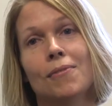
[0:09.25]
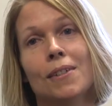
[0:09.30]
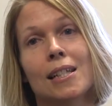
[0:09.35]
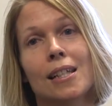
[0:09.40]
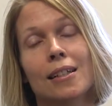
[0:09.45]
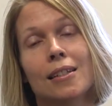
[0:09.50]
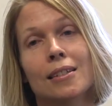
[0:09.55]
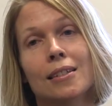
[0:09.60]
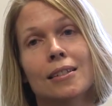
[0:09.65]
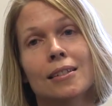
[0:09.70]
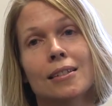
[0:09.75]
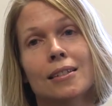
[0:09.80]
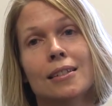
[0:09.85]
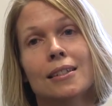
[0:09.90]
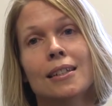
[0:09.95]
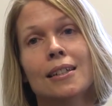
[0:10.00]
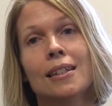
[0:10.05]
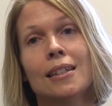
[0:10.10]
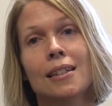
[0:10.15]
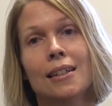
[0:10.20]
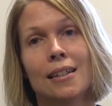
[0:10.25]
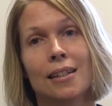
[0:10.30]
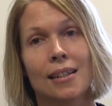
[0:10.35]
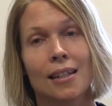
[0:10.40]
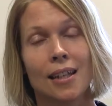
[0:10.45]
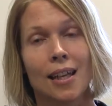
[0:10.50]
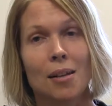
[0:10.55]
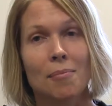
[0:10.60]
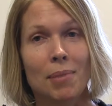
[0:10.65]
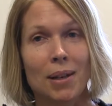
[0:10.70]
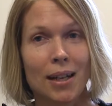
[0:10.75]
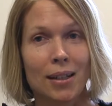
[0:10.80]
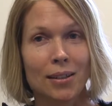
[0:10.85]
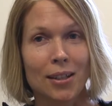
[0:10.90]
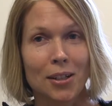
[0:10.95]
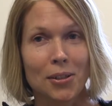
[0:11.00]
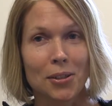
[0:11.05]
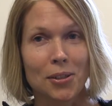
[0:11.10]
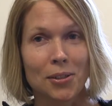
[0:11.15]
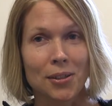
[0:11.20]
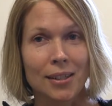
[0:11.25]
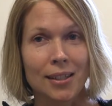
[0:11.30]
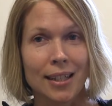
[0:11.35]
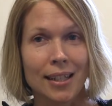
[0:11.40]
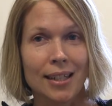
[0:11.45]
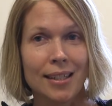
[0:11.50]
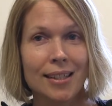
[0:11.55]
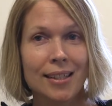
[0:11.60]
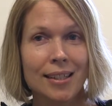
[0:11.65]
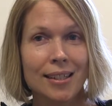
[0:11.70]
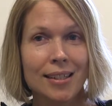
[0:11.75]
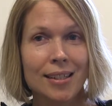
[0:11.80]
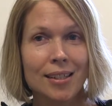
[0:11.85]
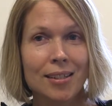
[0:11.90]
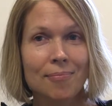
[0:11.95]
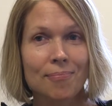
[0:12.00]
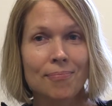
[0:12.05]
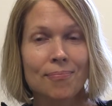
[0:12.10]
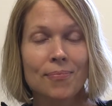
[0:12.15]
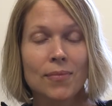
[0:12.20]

physical and biological sciences.